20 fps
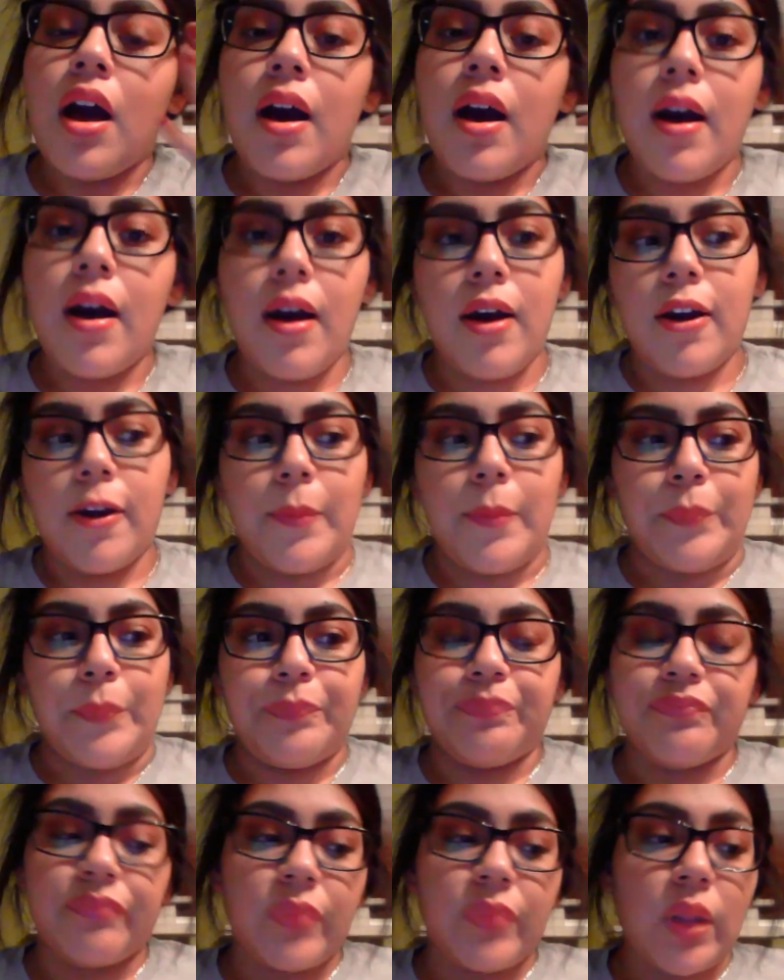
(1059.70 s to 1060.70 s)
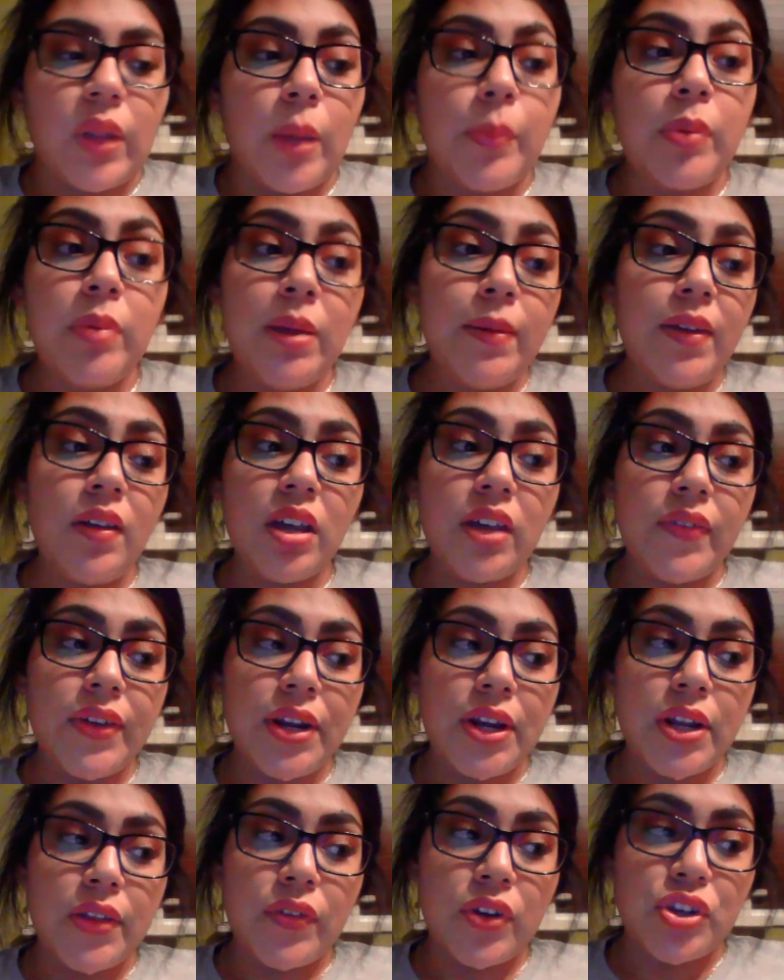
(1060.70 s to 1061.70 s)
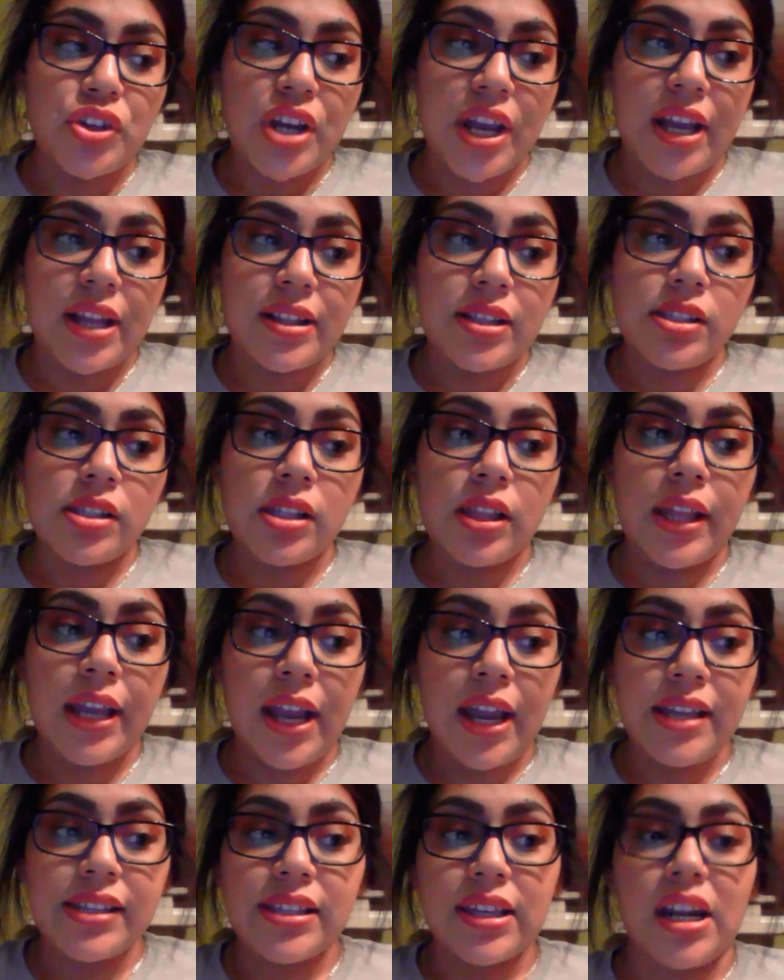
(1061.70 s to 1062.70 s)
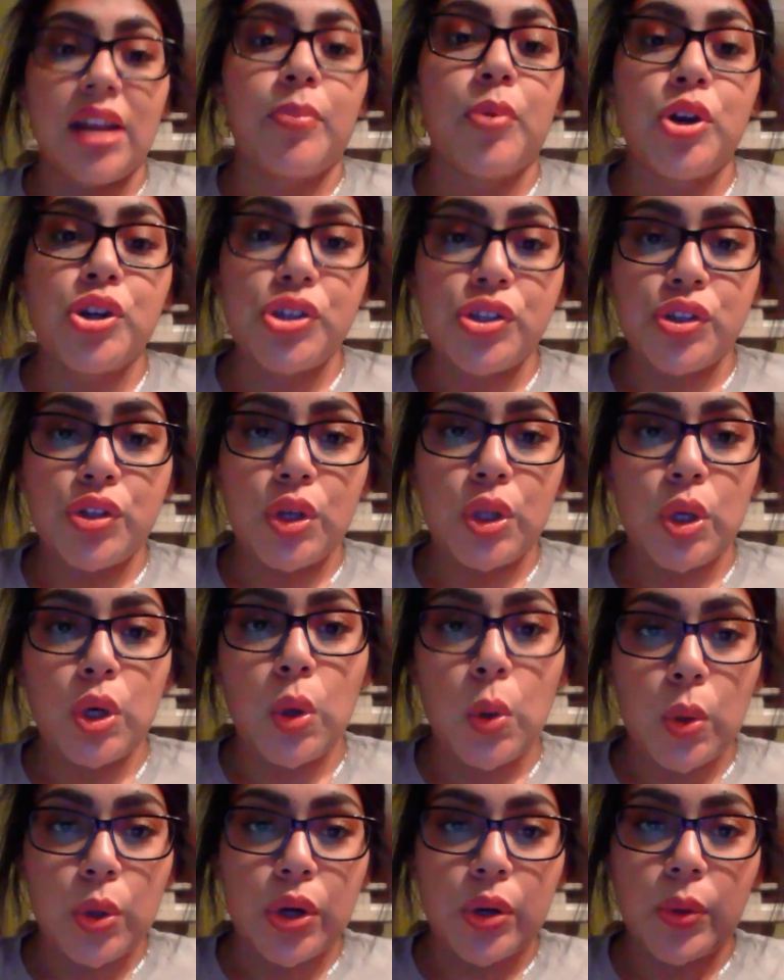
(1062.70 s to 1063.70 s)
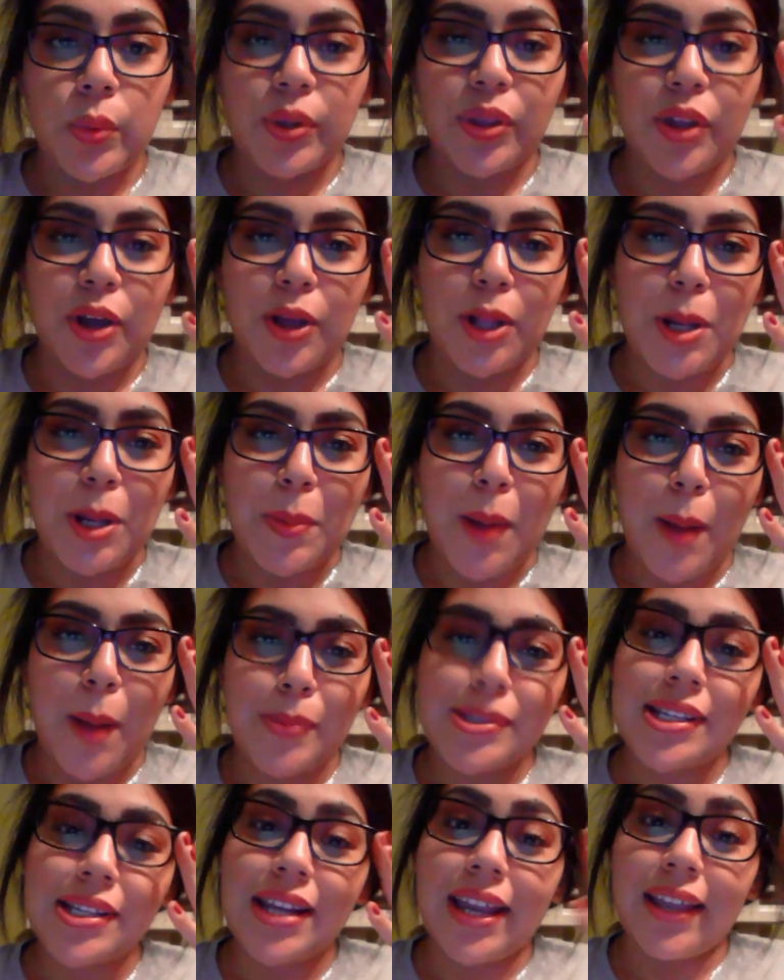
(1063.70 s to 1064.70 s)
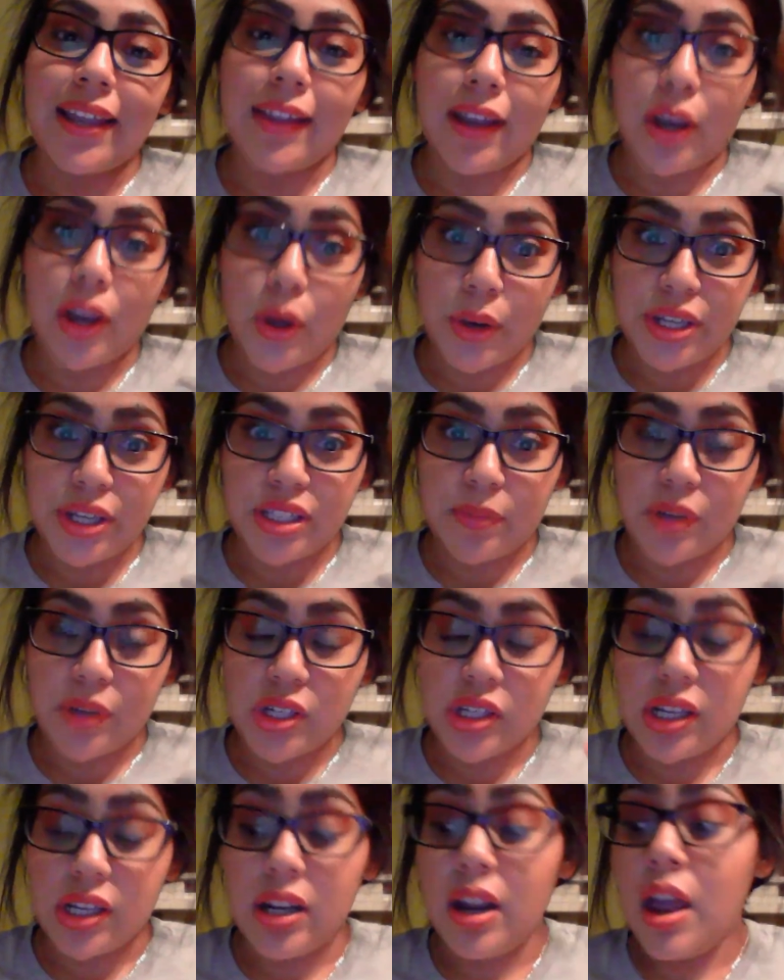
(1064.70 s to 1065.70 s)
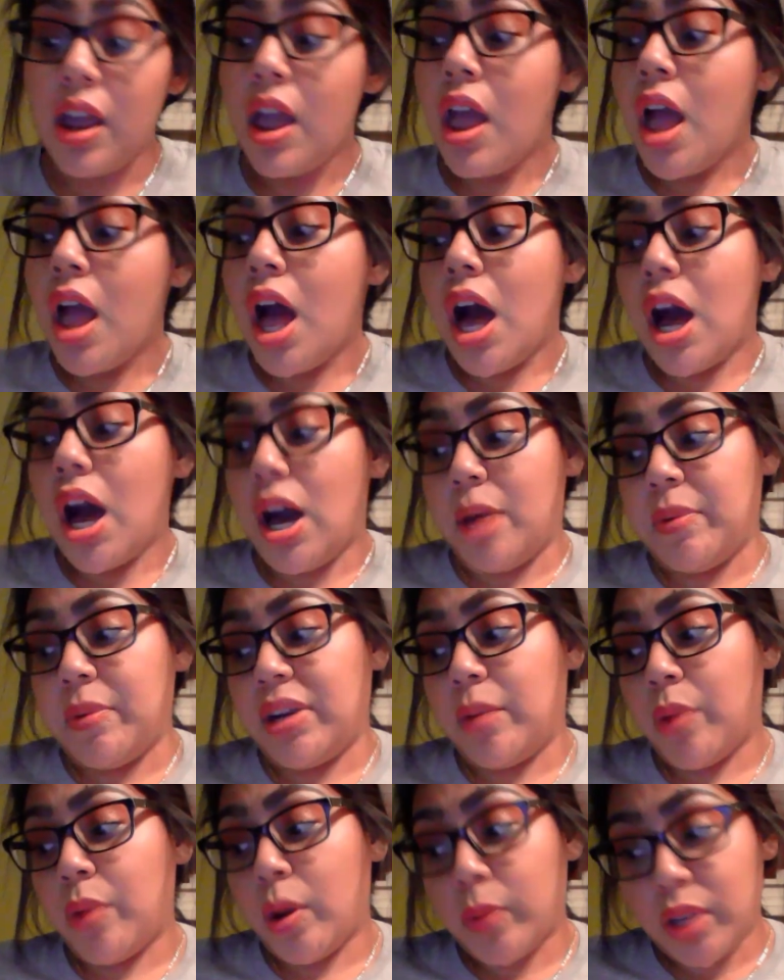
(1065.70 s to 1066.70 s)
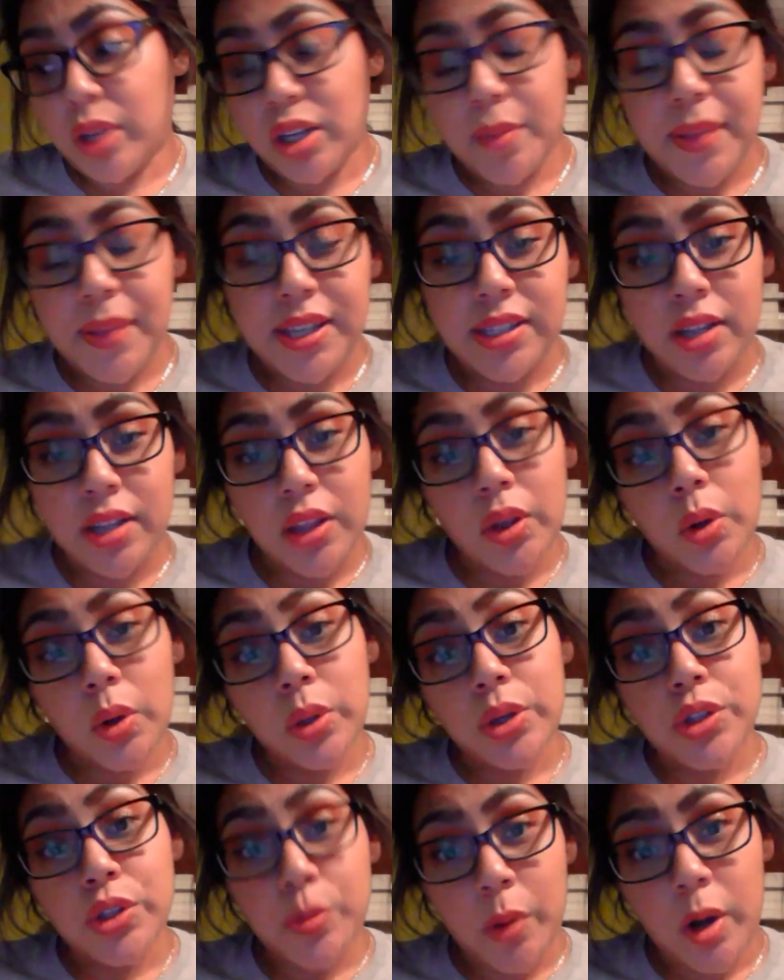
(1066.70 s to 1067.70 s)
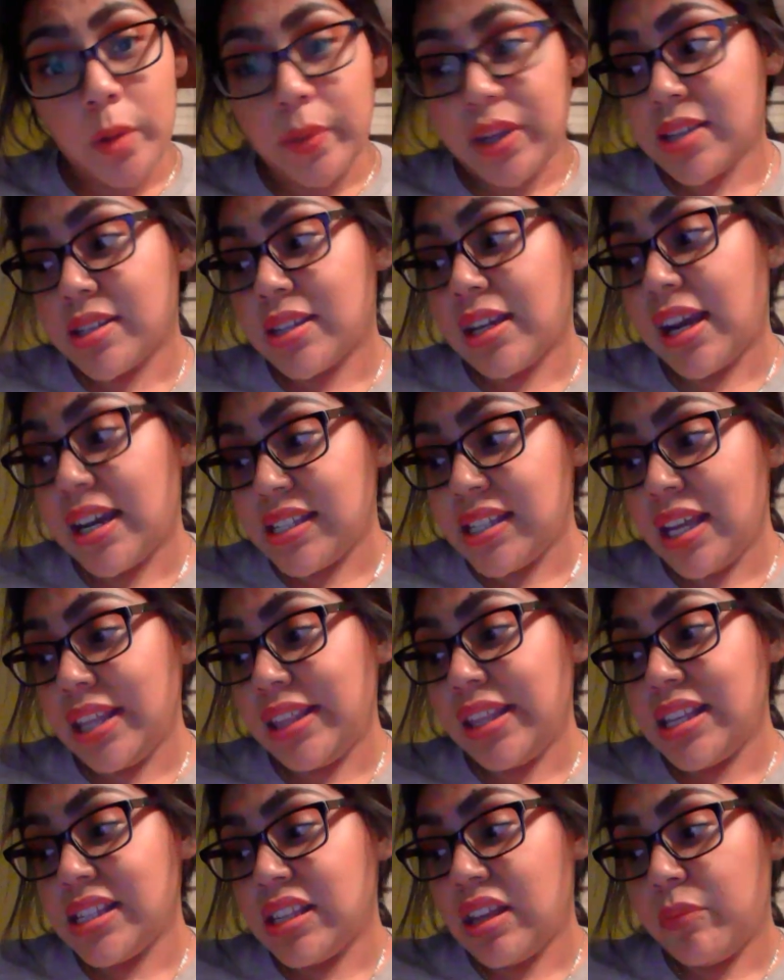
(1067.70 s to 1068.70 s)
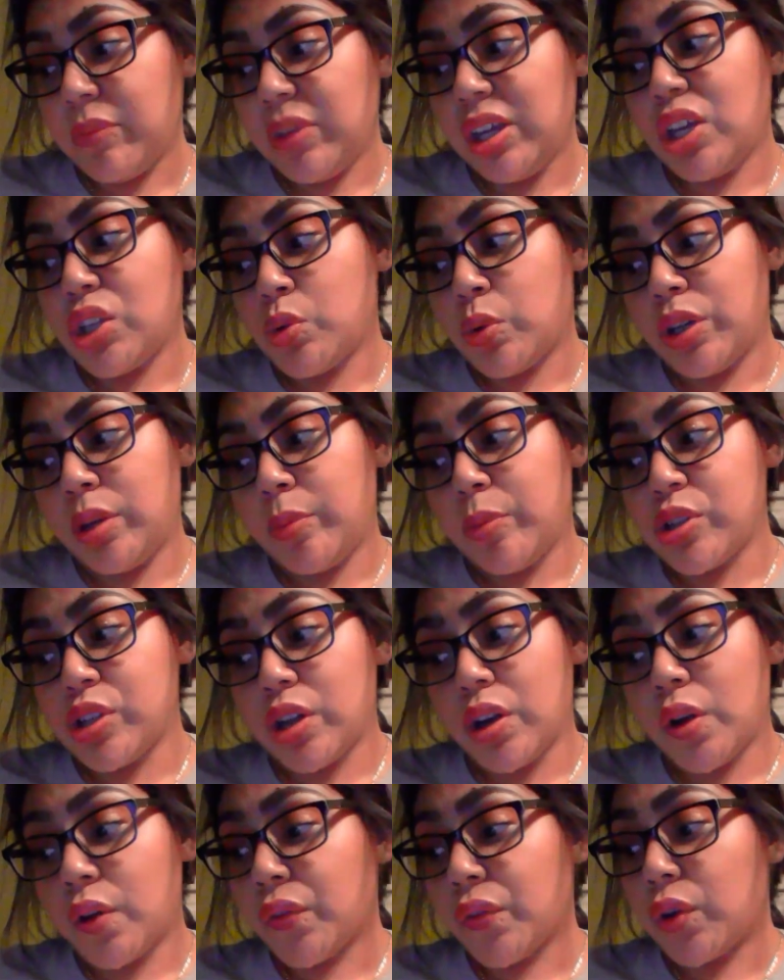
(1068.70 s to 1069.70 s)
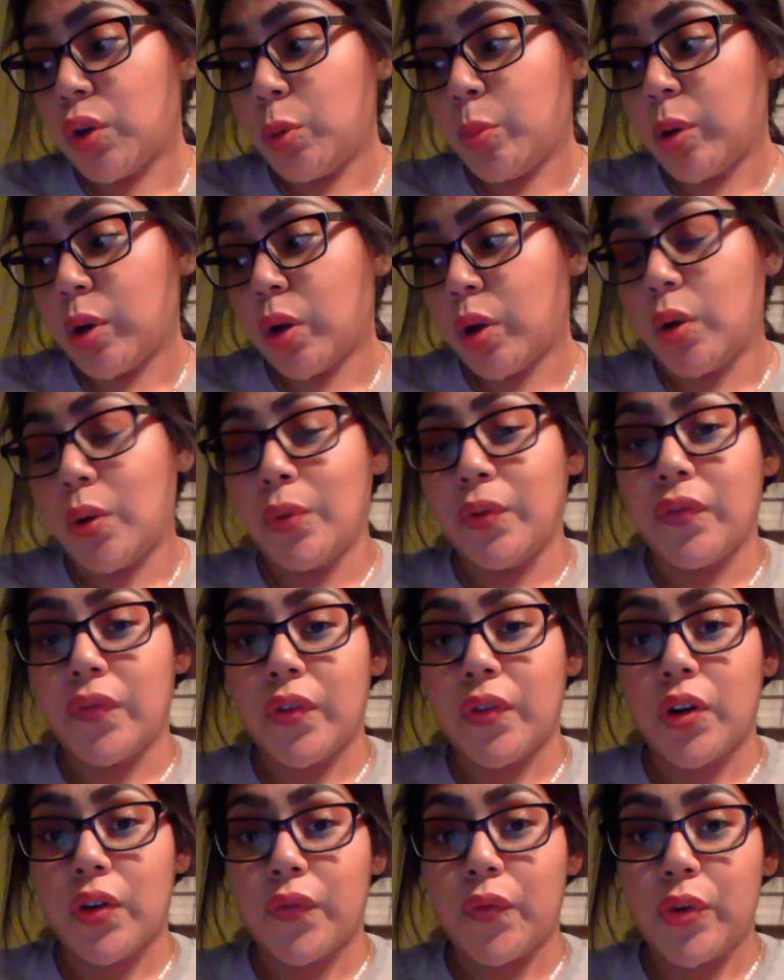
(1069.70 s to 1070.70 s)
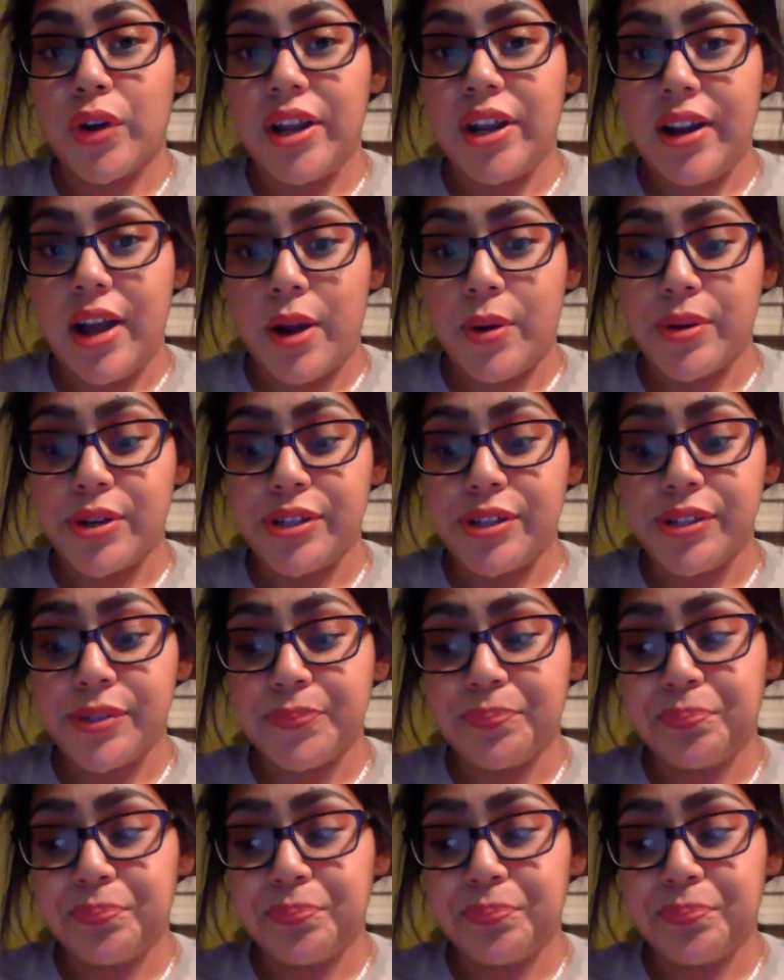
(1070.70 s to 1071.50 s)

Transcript: But maybe I'll give it another chance. Like I said, I purchased another order with Colourpop today, like a crazy person. And I'm probably going to place another order tomorrow because, like I said, they sent me a 20% off coupon code for 48 hours.